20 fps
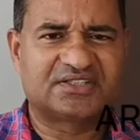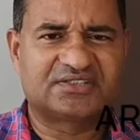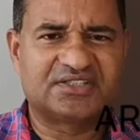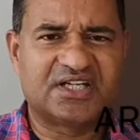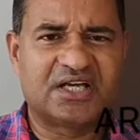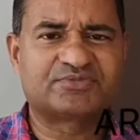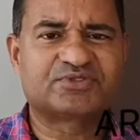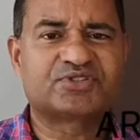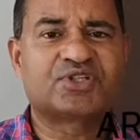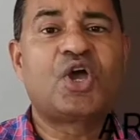or
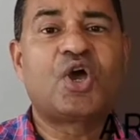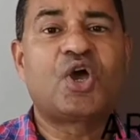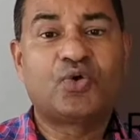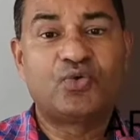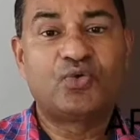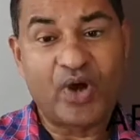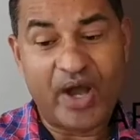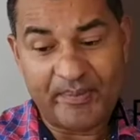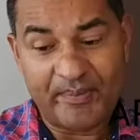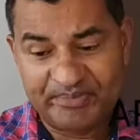any other
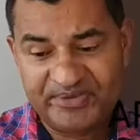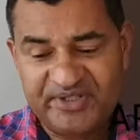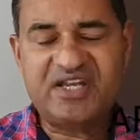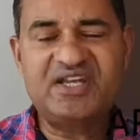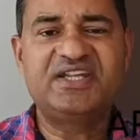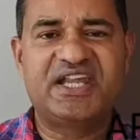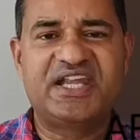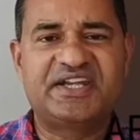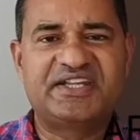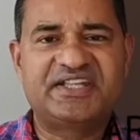exams who
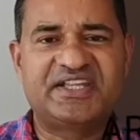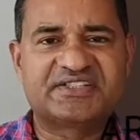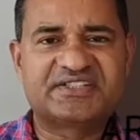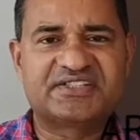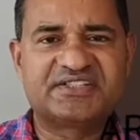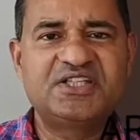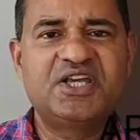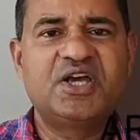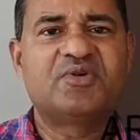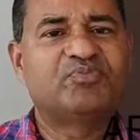appear
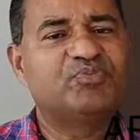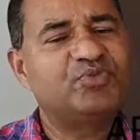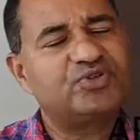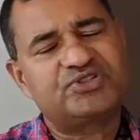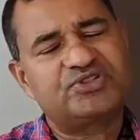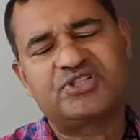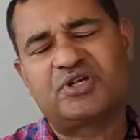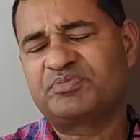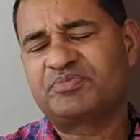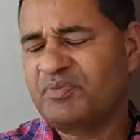in
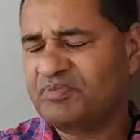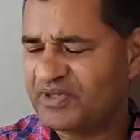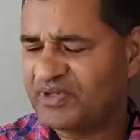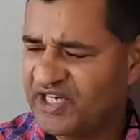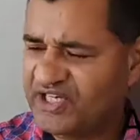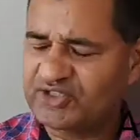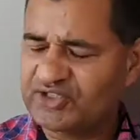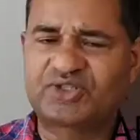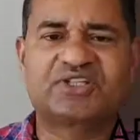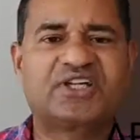NTSE, most
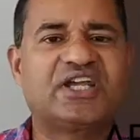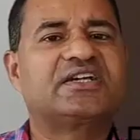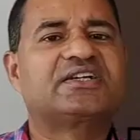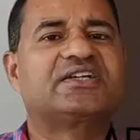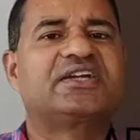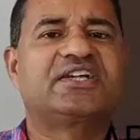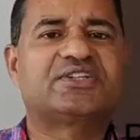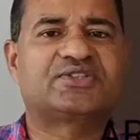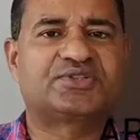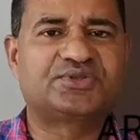of them
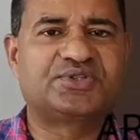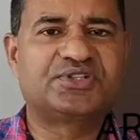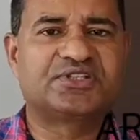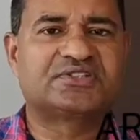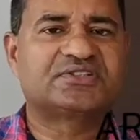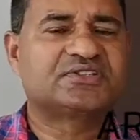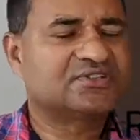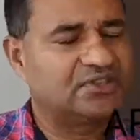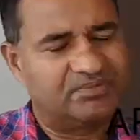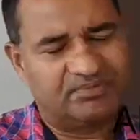get
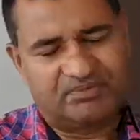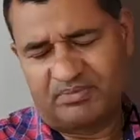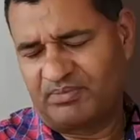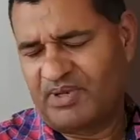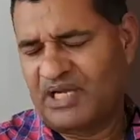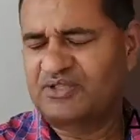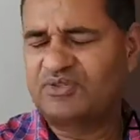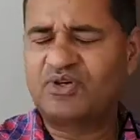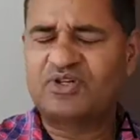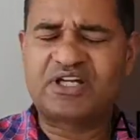through it.
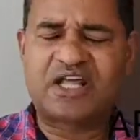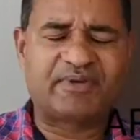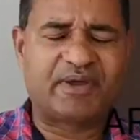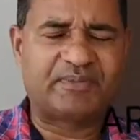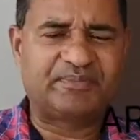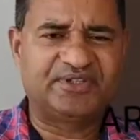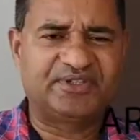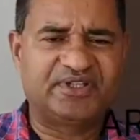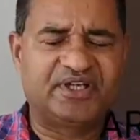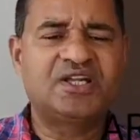Some
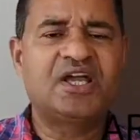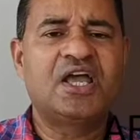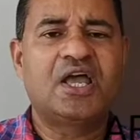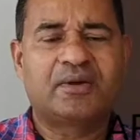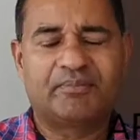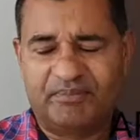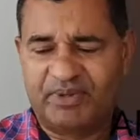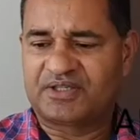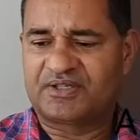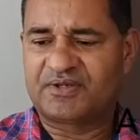might not have
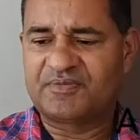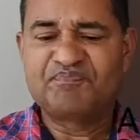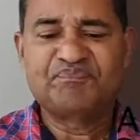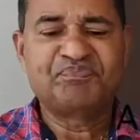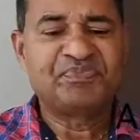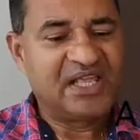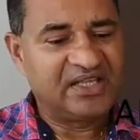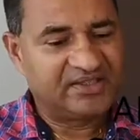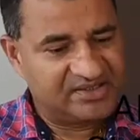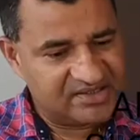appeared,
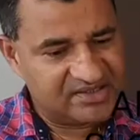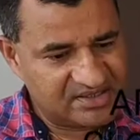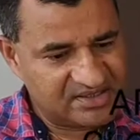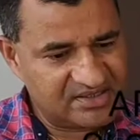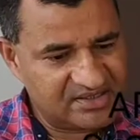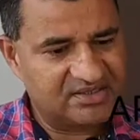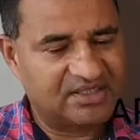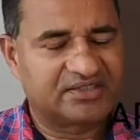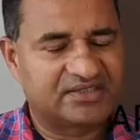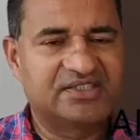but
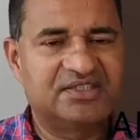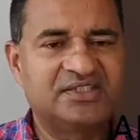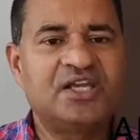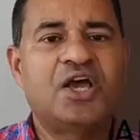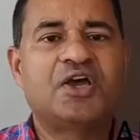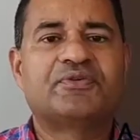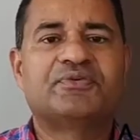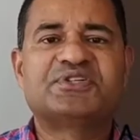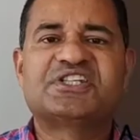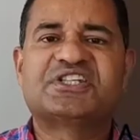this is
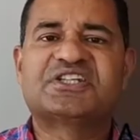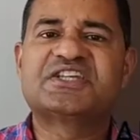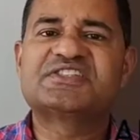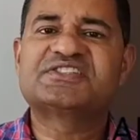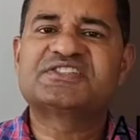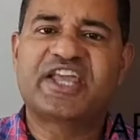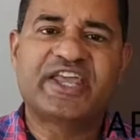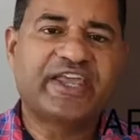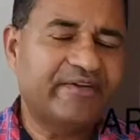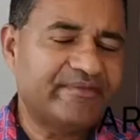the thing
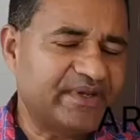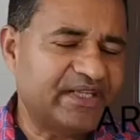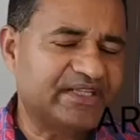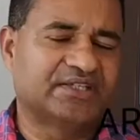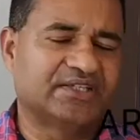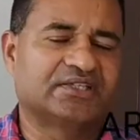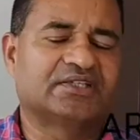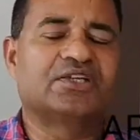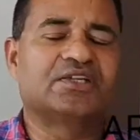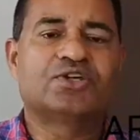which tests
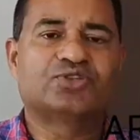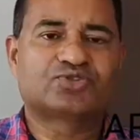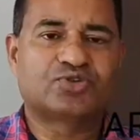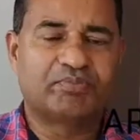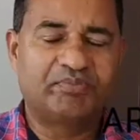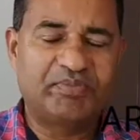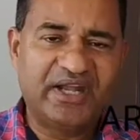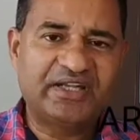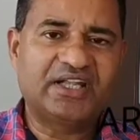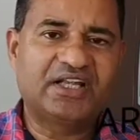
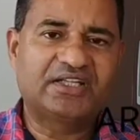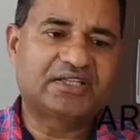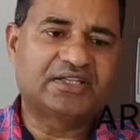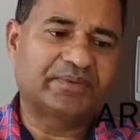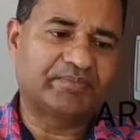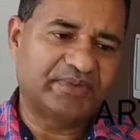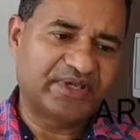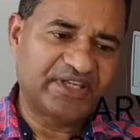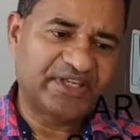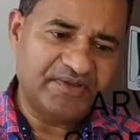everything. So
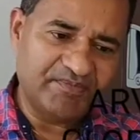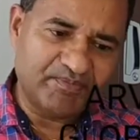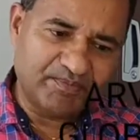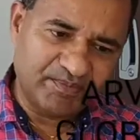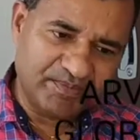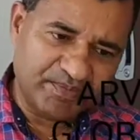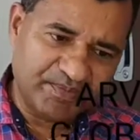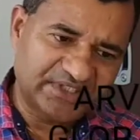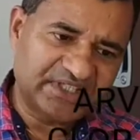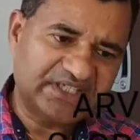mental, they
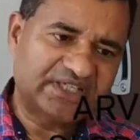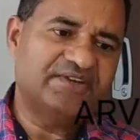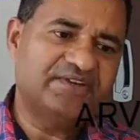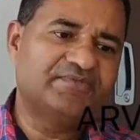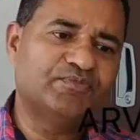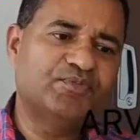give